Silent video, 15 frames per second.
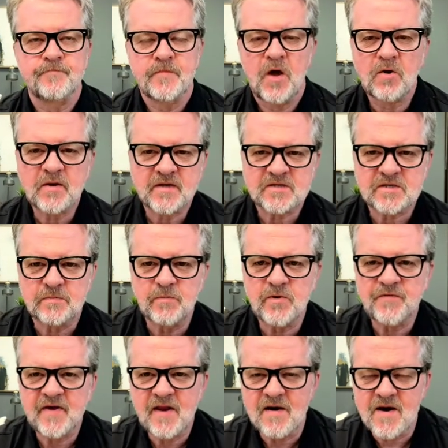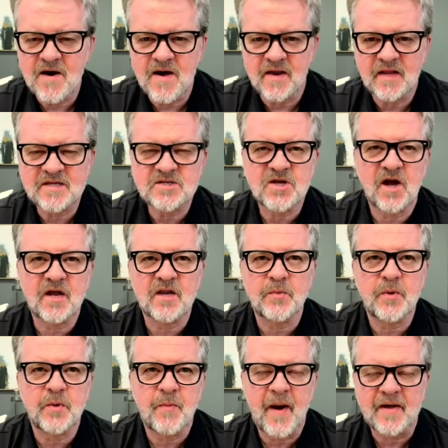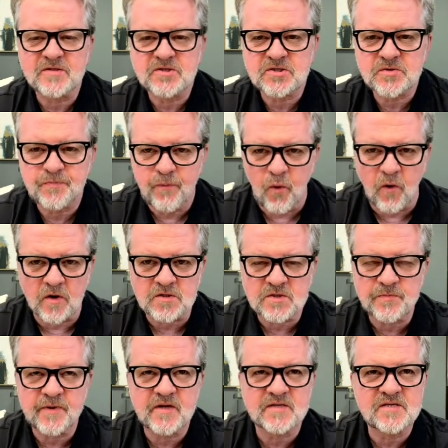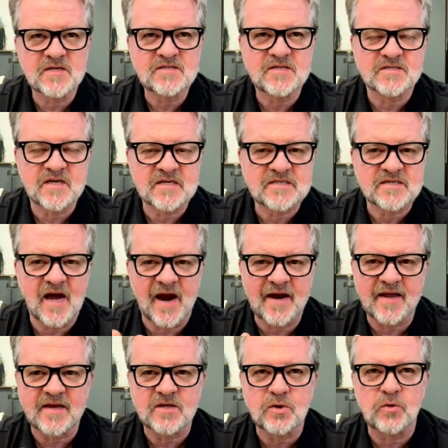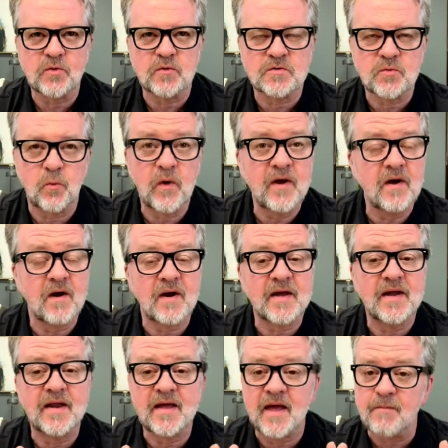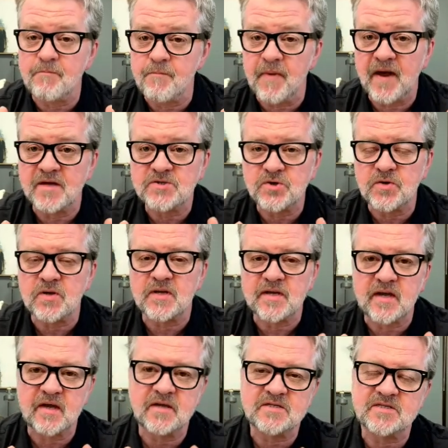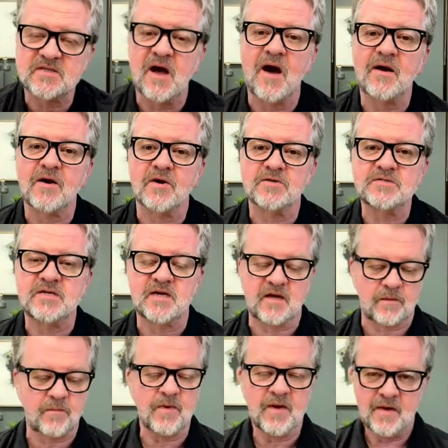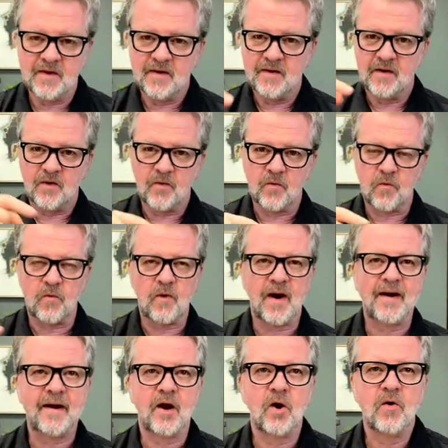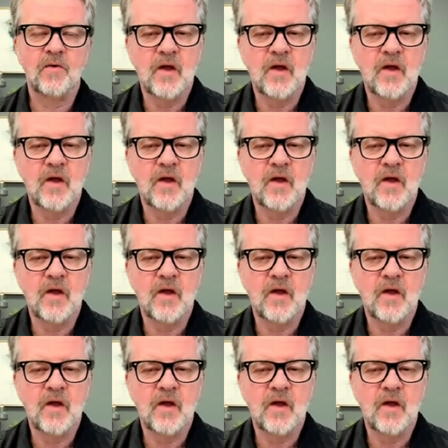Okay, so moving on, let's talk a little bit about sports because this is exciting news. We are getting a Major League Soccer team right here